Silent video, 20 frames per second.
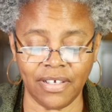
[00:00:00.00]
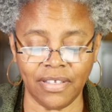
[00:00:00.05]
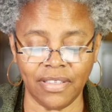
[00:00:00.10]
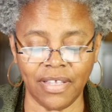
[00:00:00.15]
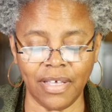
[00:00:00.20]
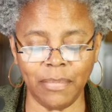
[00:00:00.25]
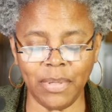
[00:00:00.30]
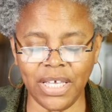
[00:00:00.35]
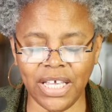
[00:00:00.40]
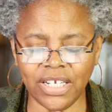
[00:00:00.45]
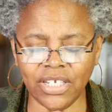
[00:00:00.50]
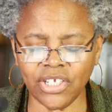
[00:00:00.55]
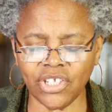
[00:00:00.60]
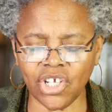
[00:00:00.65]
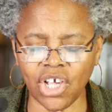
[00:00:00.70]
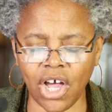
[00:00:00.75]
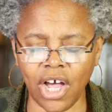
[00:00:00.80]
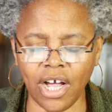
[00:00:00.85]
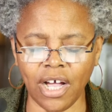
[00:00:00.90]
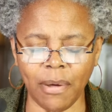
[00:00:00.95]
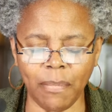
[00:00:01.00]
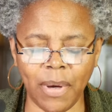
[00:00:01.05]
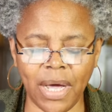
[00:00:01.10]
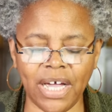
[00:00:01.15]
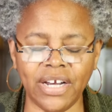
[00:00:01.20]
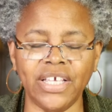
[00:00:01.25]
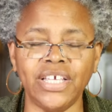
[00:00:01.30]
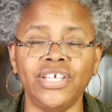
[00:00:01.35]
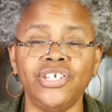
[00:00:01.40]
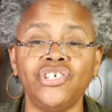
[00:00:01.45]
They begin to talk
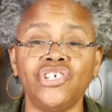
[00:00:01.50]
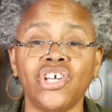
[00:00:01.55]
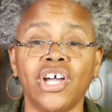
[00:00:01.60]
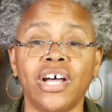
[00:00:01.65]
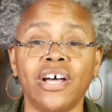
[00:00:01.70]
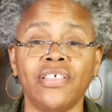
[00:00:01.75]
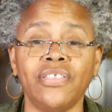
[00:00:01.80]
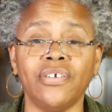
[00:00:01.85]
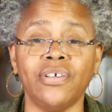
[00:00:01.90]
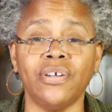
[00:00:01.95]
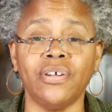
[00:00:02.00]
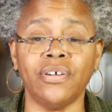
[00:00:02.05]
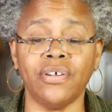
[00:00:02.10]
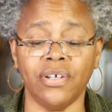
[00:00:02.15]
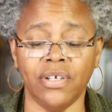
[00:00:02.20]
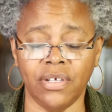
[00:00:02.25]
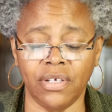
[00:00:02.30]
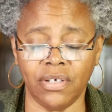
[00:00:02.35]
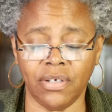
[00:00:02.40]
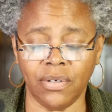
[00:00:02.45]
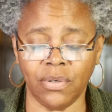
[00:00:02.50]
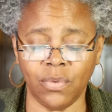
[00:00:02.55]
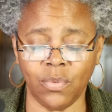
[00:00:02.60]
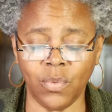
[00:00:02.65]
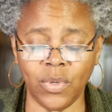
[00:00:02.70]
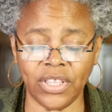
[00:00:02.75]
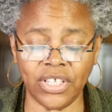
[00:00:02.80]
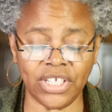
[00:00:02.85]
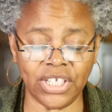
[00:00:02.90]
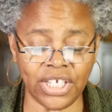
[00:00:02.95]
about each other
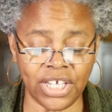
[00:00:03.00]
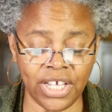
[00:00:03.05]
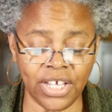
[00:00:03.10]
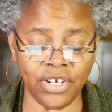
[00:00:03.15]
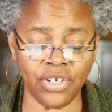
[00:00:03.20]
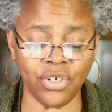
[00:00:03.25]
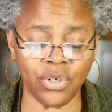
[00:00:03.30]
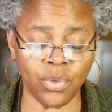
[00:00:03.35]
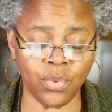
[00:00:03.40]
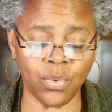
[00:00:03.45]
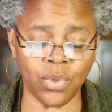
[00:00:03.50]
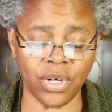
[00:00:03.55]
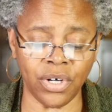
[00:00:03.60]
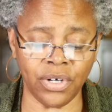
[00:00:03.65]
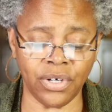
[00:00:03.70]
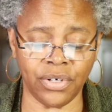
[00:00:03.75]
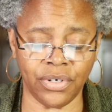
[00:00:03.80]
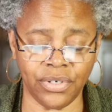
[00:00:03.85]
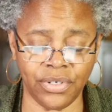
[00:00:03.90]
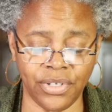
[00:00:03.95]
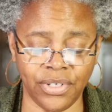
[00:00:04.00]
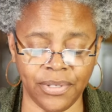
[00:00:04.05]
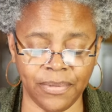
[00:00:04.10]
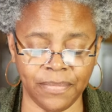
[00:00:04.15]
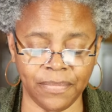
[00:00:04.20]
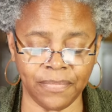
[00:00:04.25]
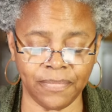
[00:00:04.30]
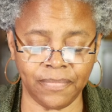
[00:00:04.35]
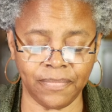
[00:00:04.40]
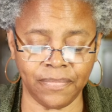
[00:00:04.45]
with tender words.
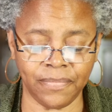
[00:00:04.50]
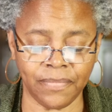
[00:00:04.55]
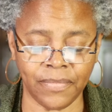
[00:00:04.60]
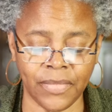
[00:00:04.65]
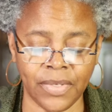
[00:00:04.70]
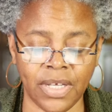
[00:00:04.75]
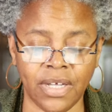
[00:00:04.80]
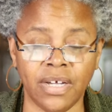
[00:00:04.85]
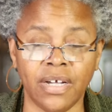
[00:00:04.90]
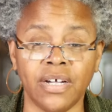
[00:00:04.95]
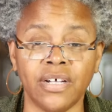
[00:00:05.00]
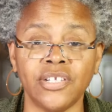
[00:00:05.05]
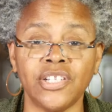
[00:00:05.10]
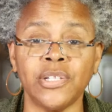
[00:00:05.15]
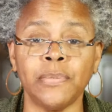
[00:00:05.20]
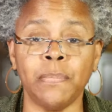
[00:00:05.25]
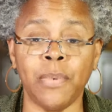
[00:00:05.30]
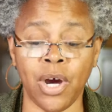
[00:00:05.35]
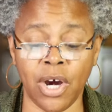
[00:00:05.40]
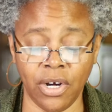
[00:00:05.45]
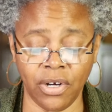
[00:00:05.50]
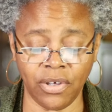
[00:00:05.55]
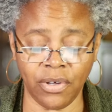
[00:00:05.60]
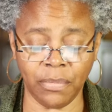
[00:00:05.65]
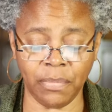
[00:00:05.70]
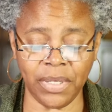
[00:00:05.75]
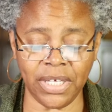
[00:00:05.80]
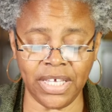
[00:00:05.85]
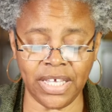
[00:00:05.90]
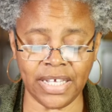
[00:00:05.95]
A sparkle
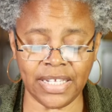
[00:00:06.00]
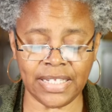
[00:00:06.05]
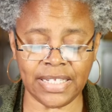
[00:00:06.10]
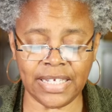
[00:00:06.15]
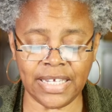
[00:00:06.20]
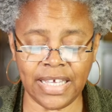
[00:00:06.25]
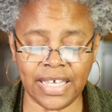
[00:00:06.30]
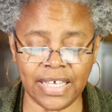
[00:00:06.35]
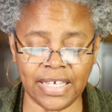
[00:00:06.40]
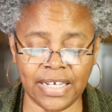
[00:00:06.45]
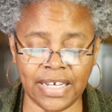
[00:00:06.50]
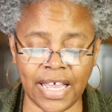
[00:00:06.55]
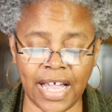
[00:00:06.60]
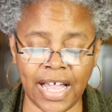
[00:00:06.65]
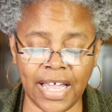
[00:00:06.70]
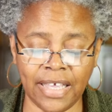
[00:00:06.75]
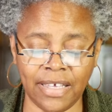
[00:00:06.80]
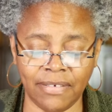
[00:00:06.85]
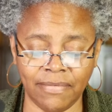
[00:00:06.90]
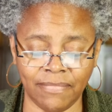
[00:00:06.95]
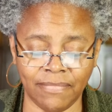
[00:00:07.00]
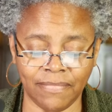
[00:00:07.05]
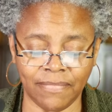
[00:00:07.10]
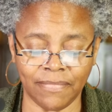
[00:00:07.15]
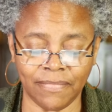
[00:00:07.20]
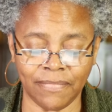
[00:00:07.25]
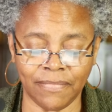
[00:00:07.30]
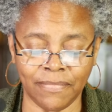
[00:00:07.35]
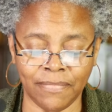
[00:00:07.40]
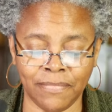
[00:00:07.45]
begins to ignite.
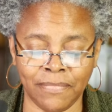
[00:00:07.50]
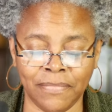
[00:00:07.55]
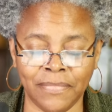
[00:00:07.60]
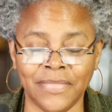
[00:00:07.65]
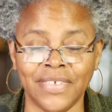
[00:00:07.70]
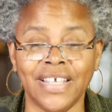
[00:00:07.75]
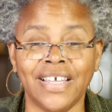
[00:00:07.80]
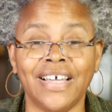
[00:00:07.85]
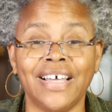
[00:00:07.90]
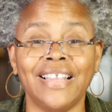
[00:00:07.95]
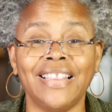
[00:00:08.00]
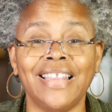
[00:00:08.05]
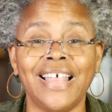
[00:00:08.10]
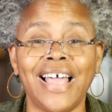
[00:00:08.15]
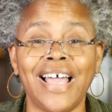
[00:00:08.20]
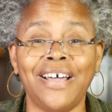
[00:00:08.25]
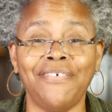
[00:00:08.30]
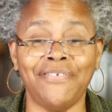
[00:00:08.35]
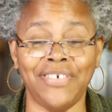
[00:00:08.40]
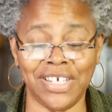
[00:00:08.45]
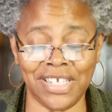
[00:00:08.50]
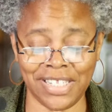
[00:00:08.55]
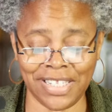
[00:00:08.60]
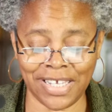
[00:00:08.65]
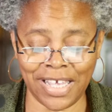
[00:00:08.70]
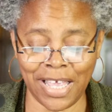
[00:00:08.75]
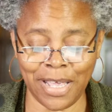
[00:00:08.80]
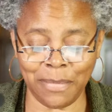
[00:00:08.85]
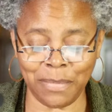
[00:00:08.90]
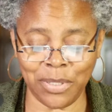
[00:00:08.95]
A laugh
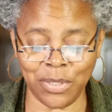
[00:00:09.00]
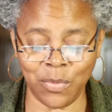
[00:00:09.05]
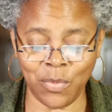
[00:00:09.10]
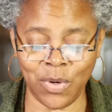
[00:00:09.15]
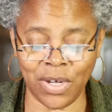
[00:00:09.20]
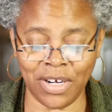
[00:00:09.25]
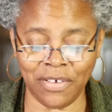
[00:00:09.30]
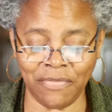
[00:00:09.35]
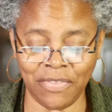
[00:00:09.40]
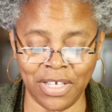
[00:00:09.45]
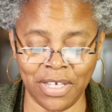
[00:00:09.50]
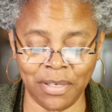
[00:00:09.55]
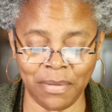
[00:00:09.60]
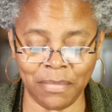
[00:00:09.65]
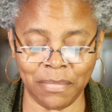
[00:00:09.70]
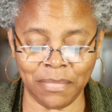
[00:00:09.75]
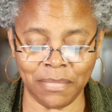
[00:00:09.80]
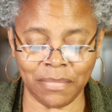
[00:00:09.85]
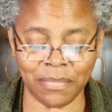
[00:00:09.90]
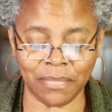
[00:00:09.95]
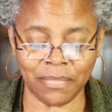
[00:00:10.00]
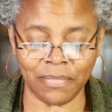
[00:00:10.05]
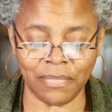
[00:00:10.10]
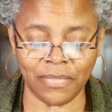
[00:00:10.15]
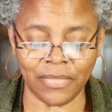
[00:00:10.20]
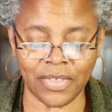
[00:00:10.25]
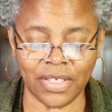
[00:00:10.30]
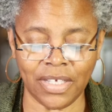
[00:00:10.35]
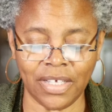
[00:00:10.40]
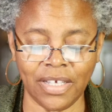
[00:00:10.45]
escapes one of them,
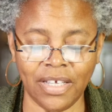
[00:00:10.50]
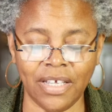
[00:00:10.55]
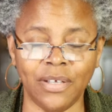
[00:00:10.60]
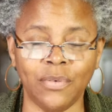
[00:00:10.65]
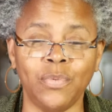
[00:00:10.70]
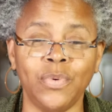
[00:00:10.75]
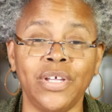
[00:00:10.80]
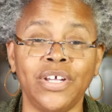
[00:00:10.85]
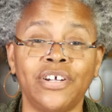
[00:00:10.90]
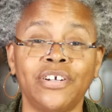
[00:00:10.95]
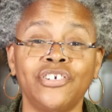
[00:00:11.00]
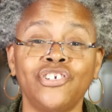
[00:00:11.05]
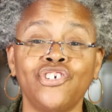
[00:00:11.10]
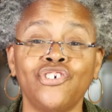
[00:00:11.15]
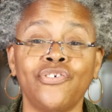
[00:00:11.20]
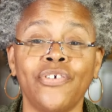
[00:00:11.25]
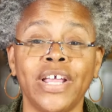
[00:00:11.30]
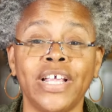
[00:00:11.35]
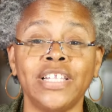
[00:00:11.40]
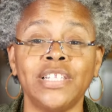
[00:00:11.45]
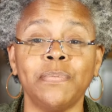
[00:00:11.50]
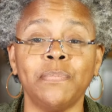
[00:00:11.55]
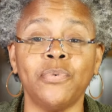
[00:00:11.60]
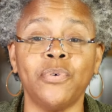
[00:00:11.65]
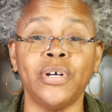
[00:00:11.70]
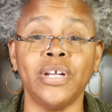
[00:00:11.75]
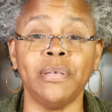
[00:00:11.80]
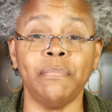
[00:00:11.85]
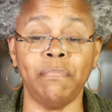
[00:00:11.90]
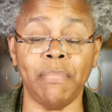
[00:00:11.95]
and we are
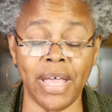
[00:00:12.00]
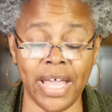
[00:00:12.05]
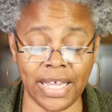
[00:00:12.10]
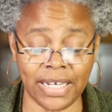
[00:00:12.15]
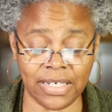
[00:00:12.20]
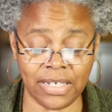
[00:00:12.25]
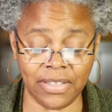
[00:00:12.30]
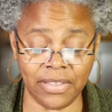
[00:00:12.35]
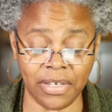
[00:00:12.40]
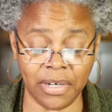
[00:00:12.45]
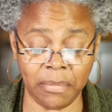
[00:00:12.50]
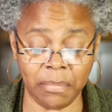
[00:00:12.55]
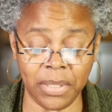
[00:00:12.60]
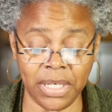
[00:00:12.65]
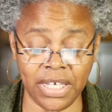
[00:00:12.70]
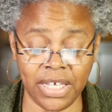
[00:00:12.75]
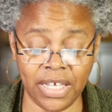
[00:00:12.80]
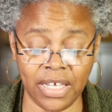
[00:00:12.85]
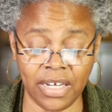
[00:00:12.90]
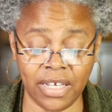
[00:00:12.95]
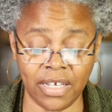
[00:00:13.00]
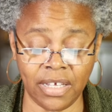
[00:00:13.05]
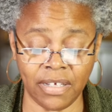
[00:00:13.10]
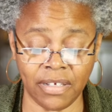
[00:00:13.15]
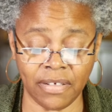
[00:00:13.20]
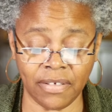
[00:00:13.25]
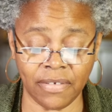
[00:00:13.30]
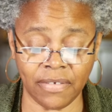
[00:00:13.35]
transported back to their beginning.